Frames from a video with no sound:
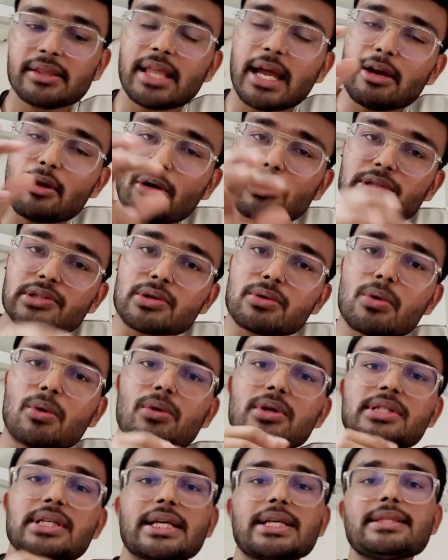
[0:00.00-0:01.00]
that also
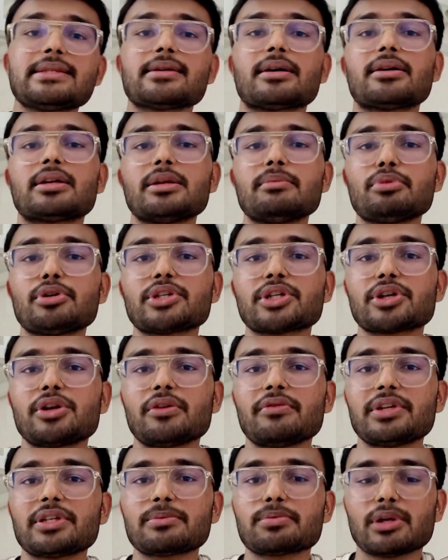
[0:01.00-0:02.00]
goes in certain
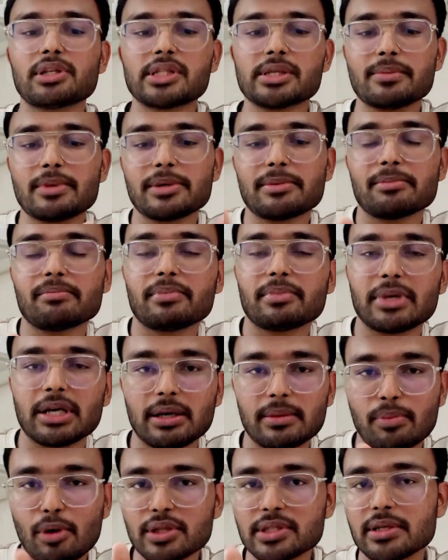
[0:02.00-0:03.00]
position of
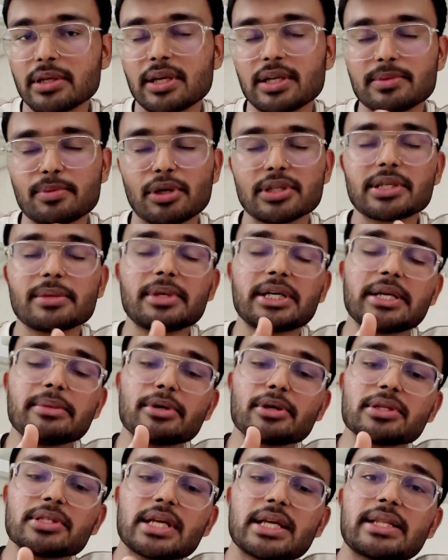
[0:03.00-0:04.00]
responsibility,
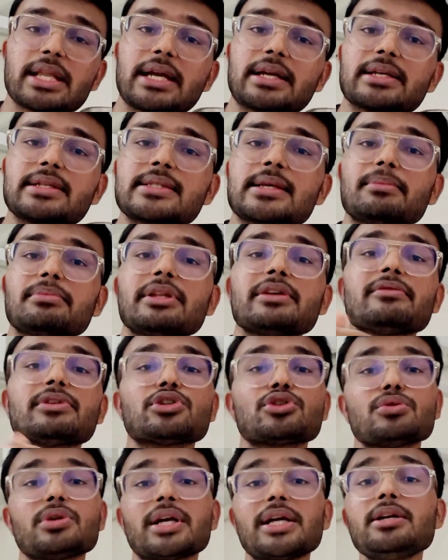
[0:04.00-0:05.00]
because that is something
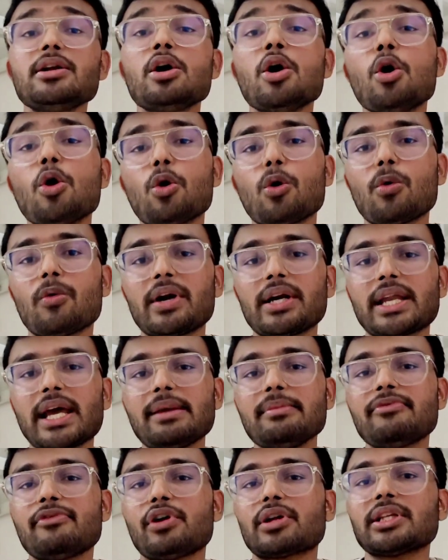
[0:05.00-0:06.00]
which you did over
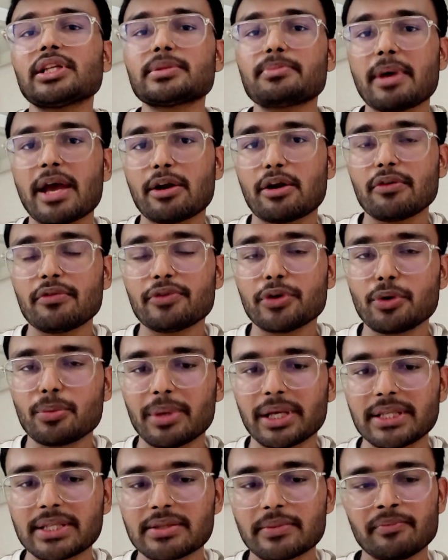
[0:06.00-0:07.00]
time for the span of few
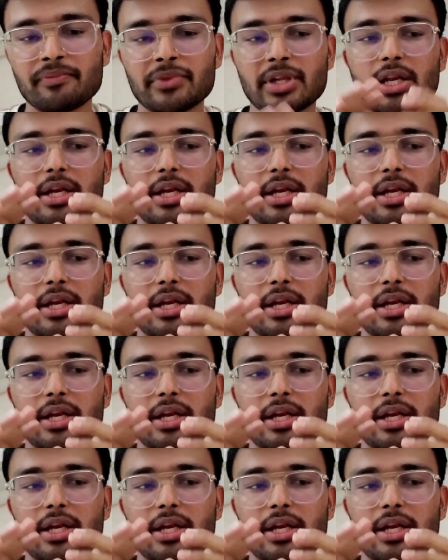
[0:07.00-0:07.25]
months.